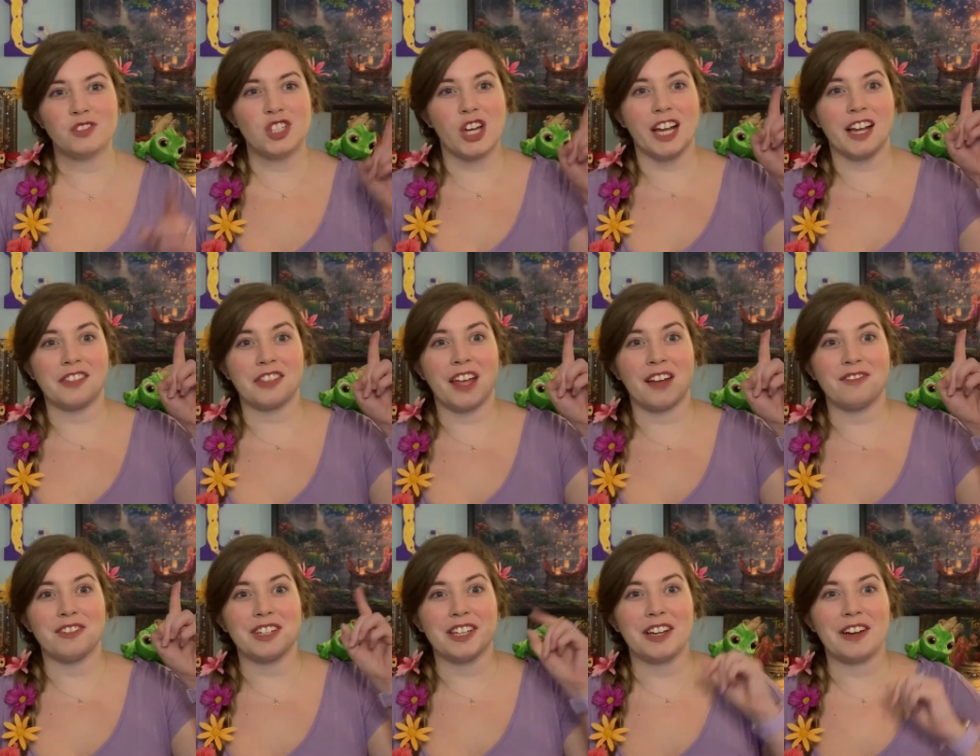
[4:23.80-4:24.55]
Check out
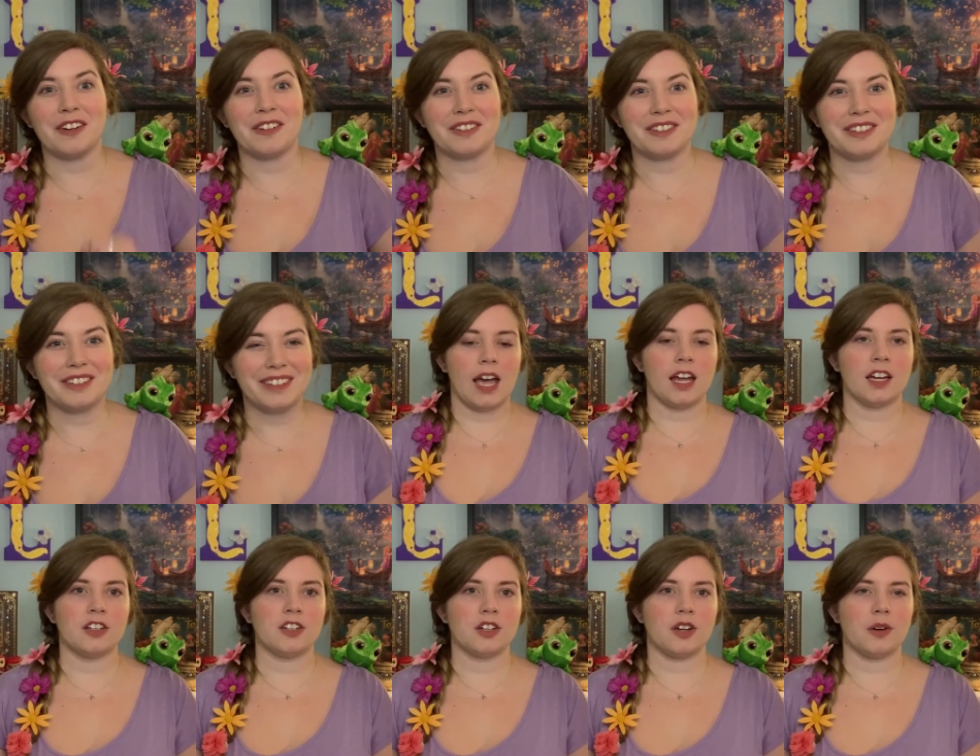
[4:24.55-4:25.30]
that video.
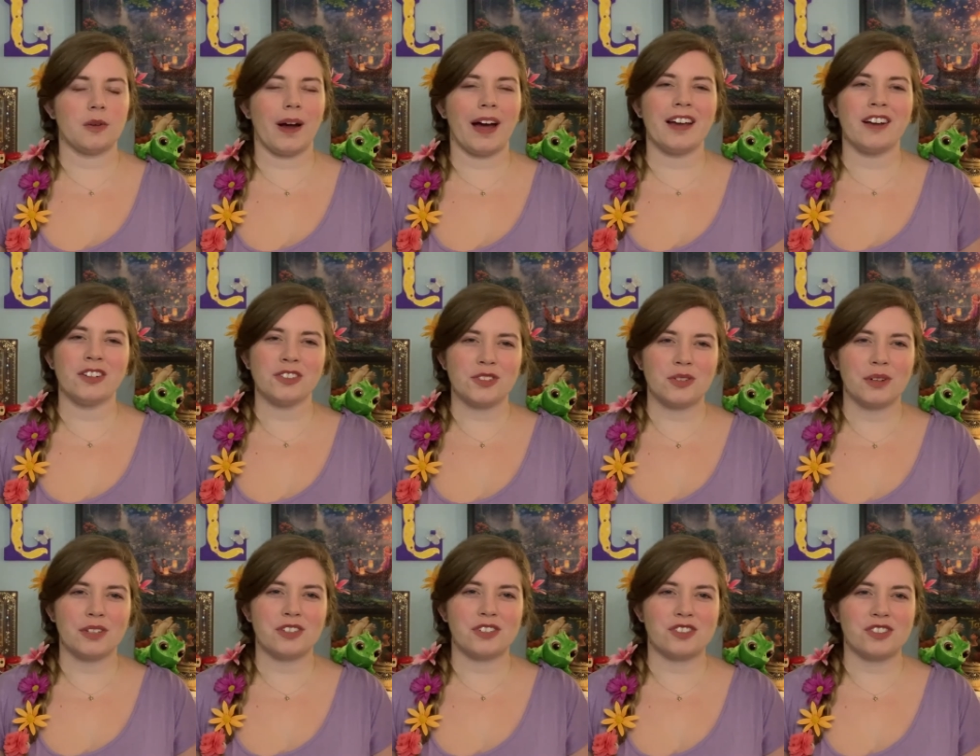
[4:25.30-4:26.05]
And you know, I also
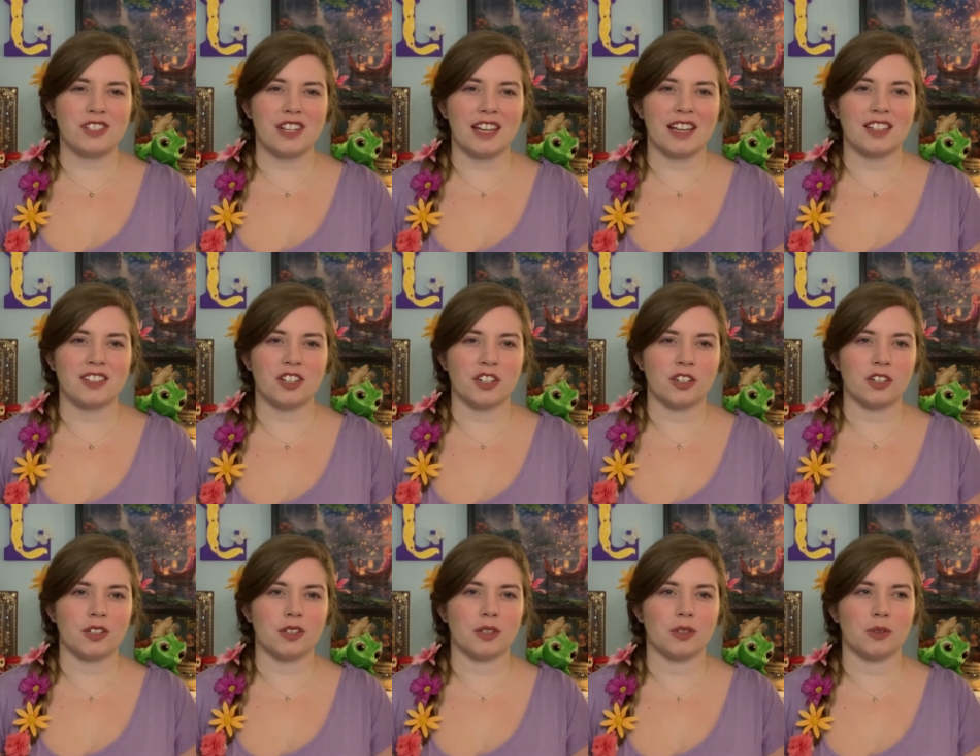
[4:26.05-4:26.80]
understand
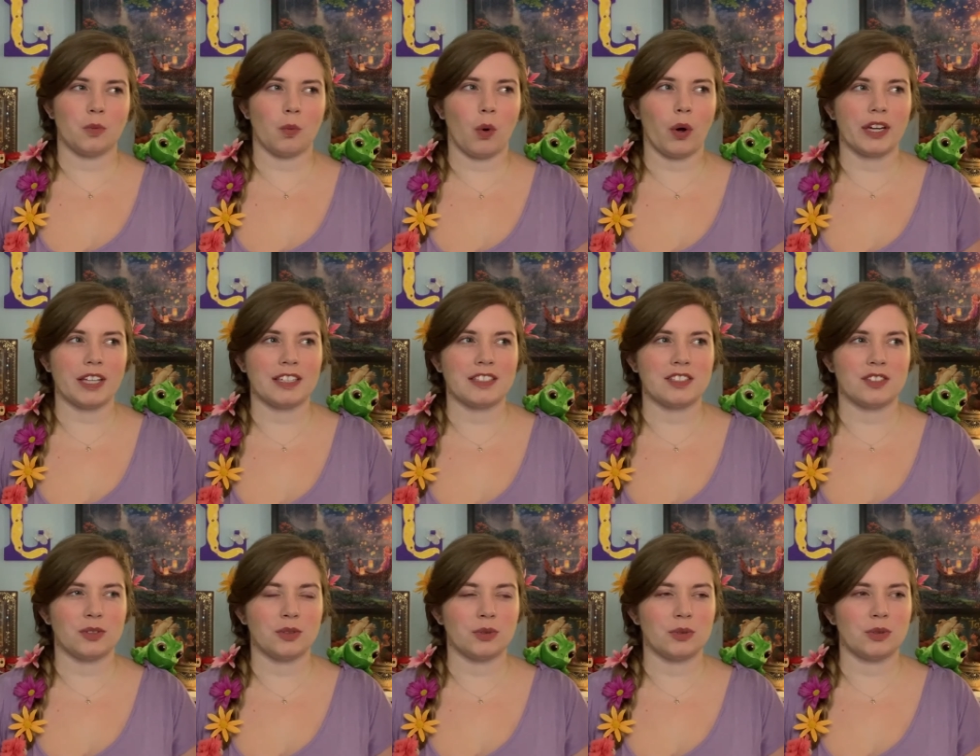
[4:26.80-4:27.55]
her wanting
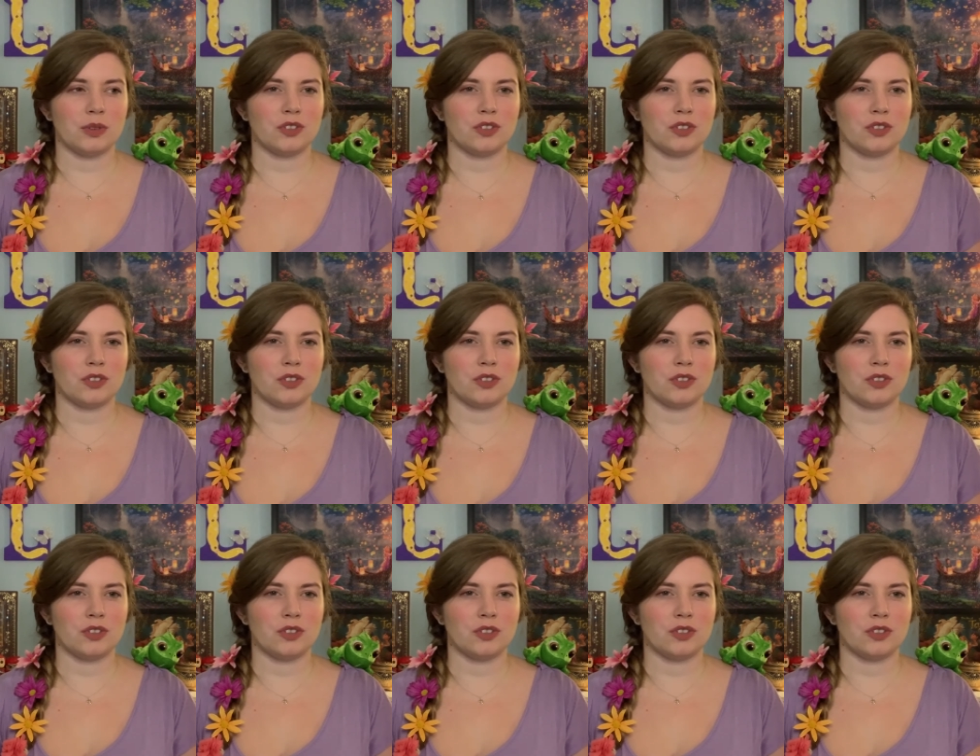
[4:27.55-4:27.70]
to